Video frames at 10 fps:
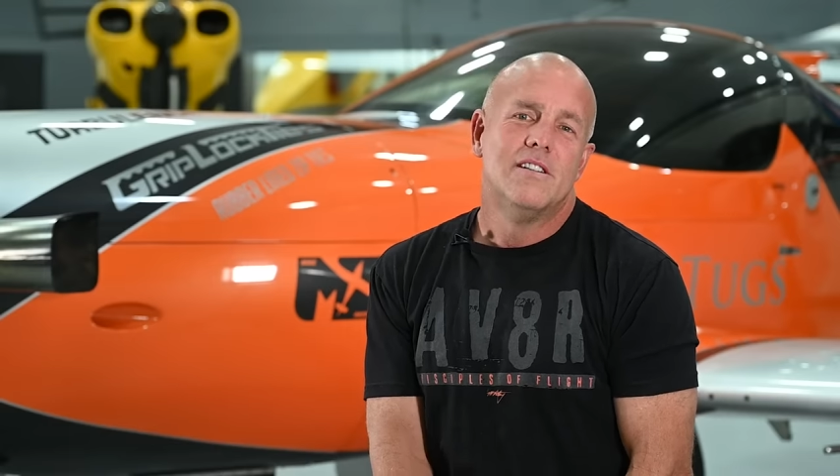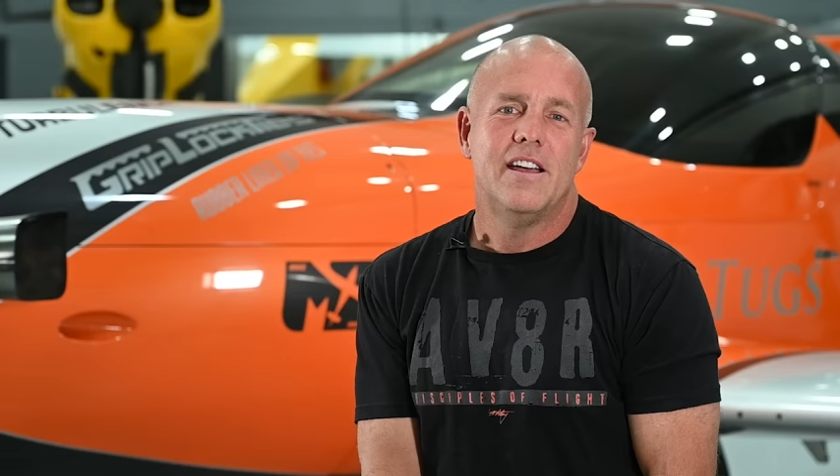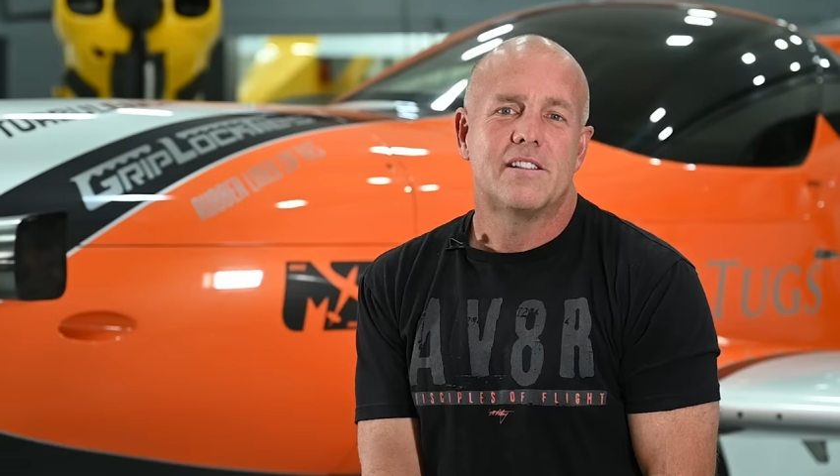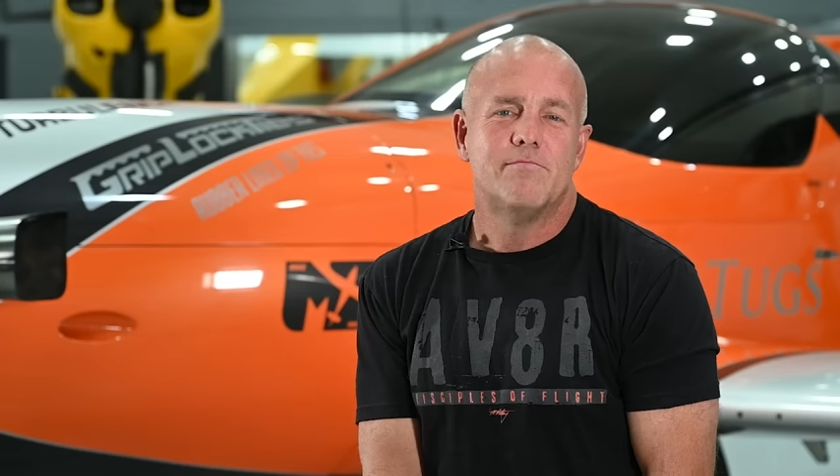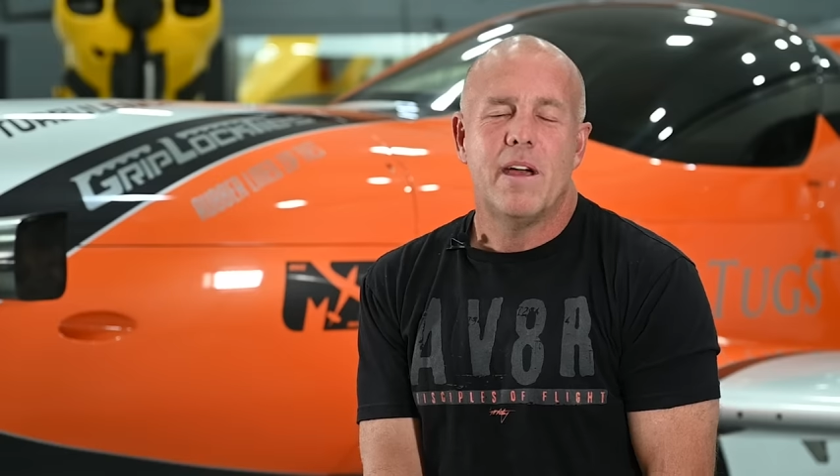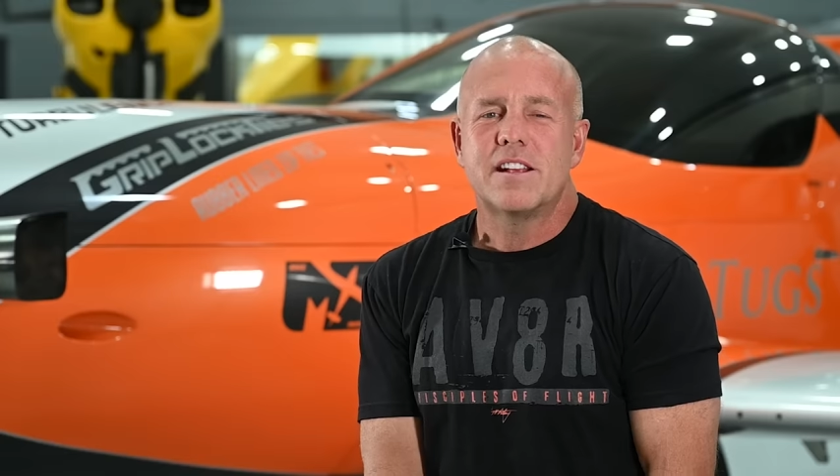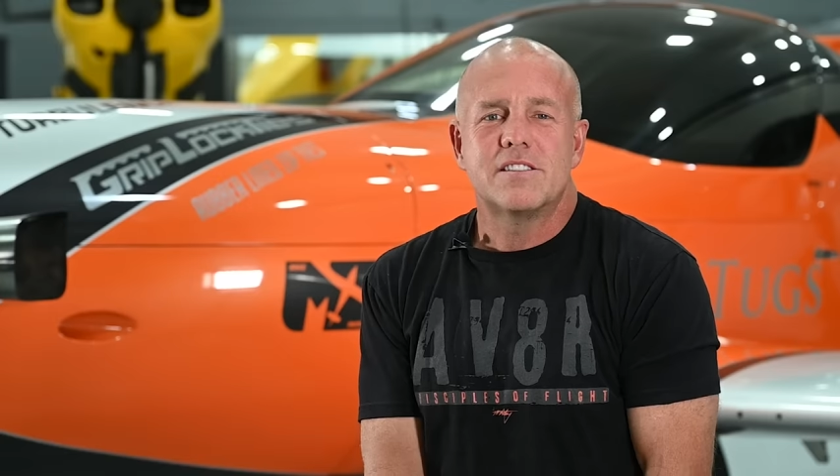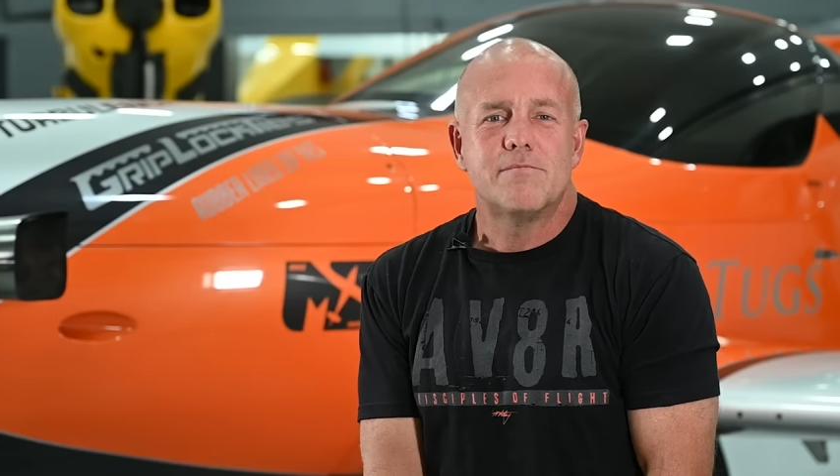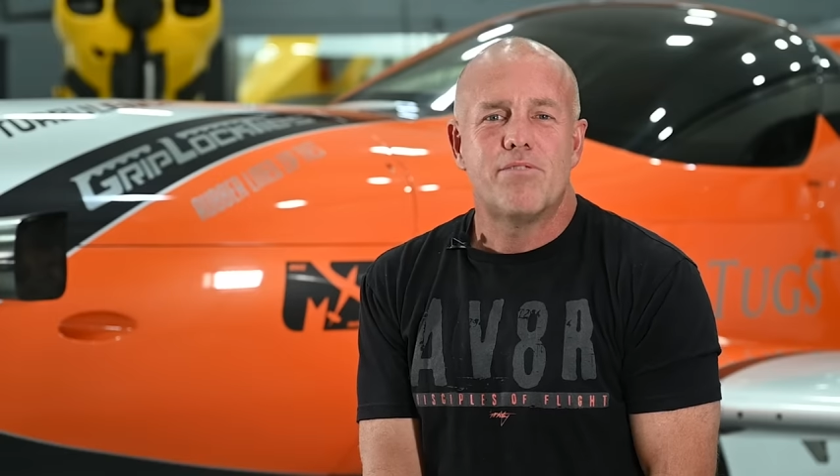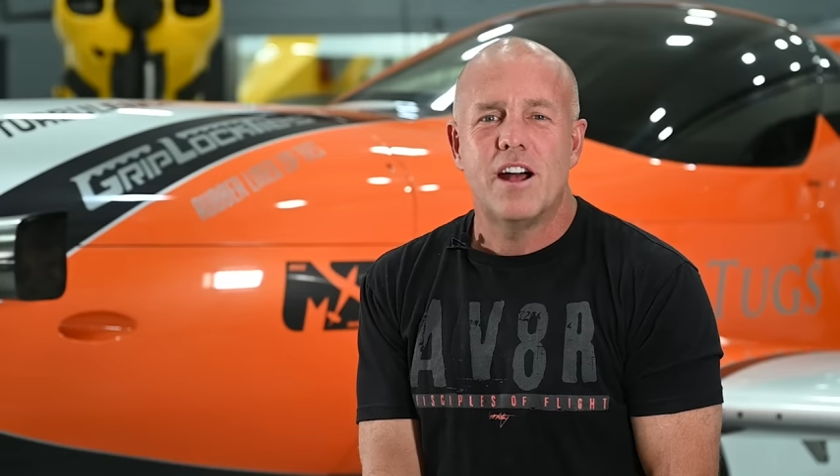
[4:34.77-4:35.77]
it
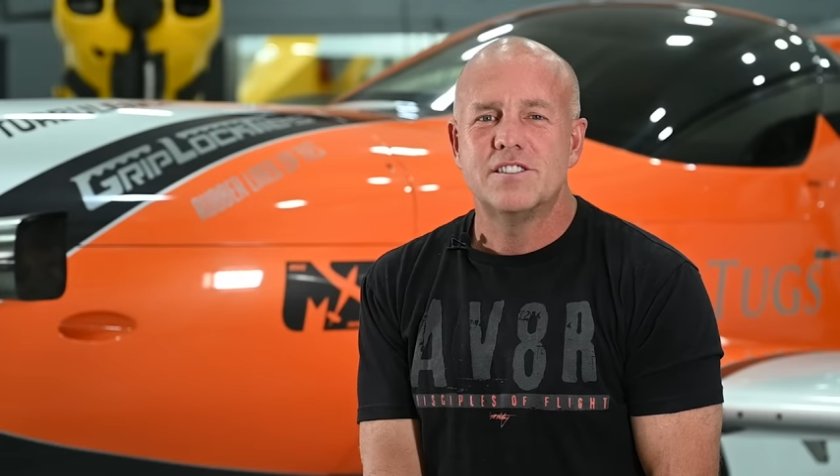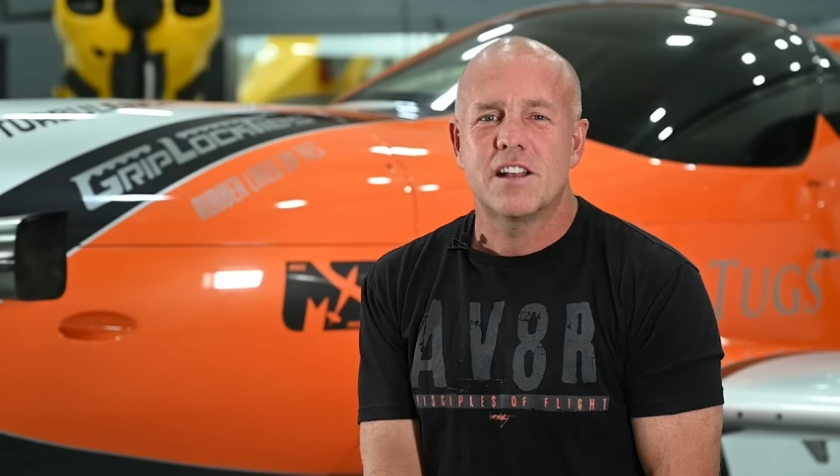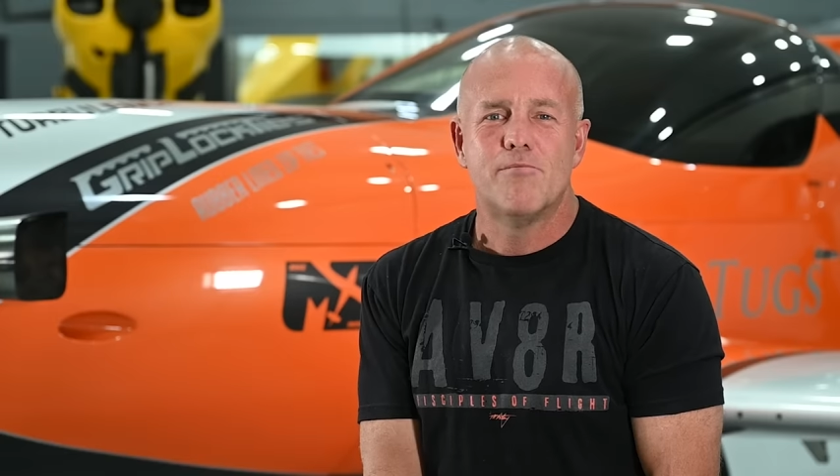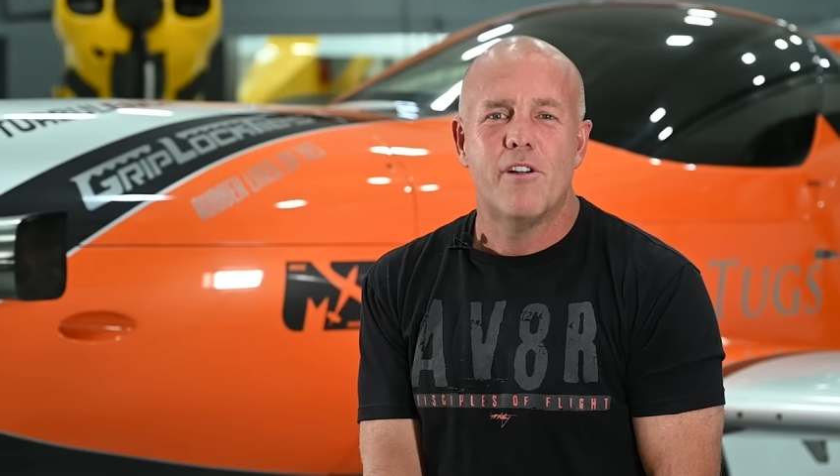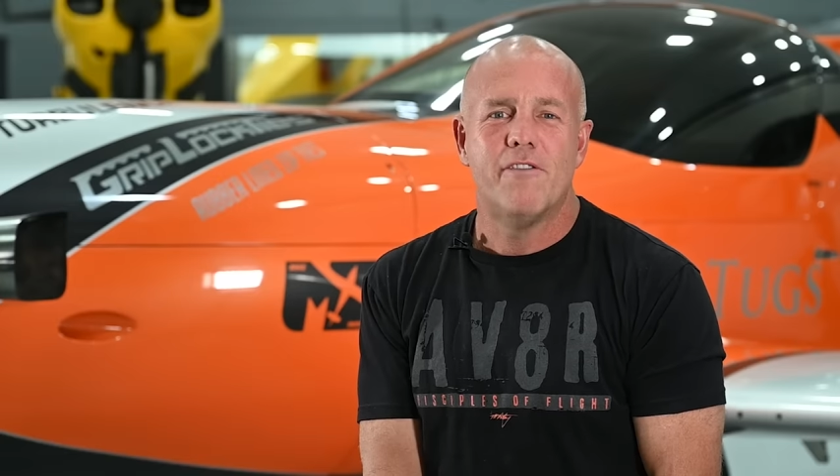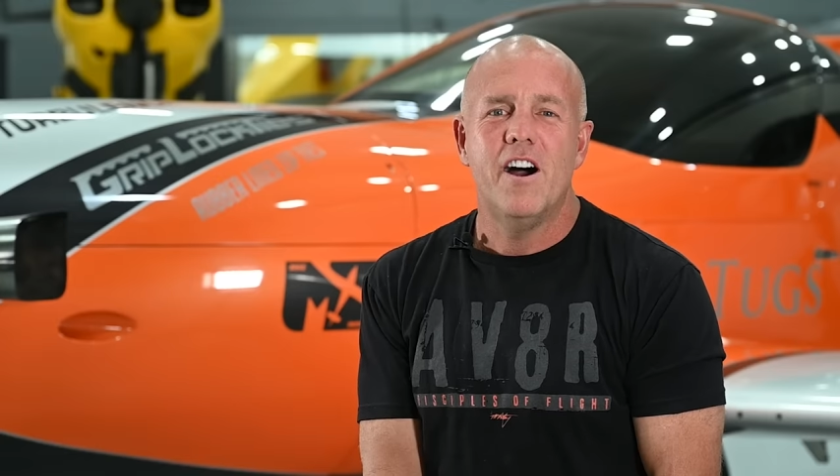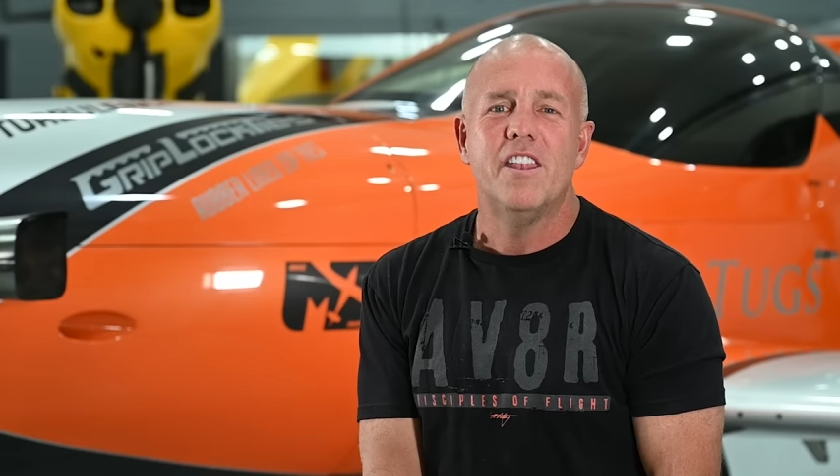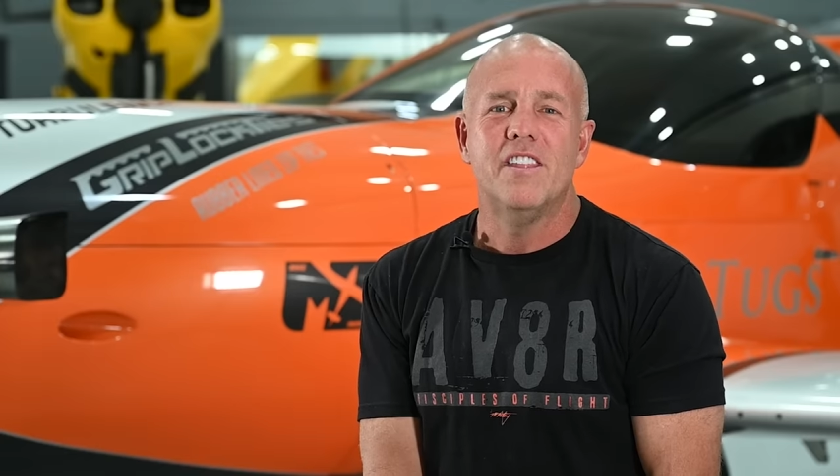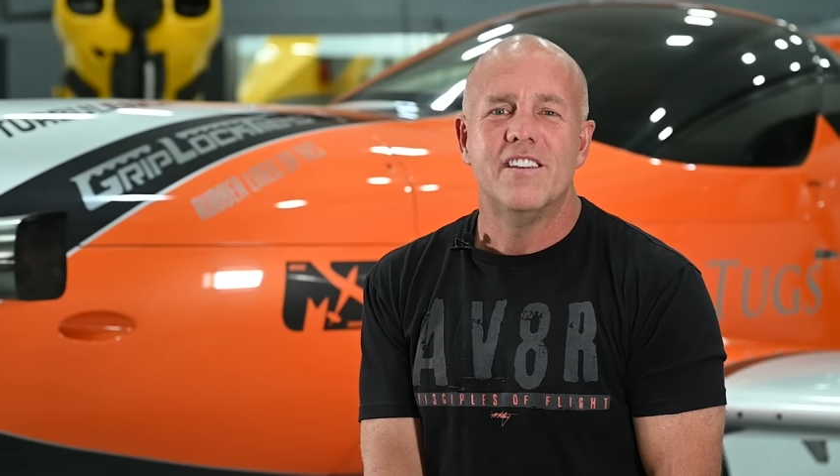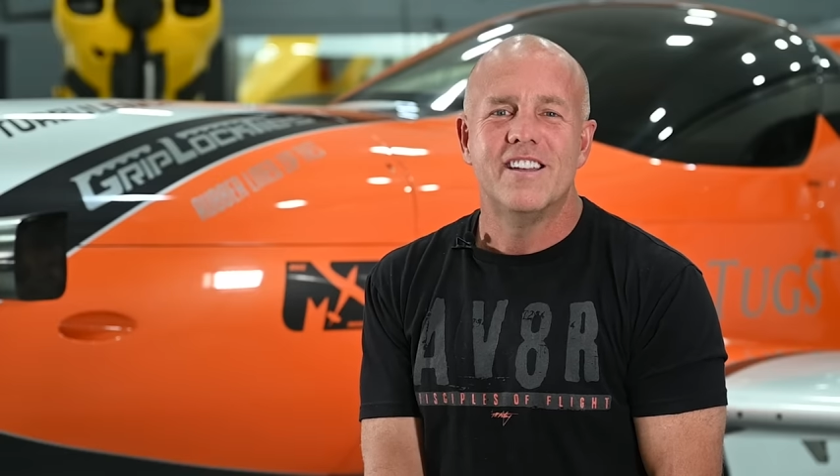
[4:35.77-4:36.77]
makes the project more fun.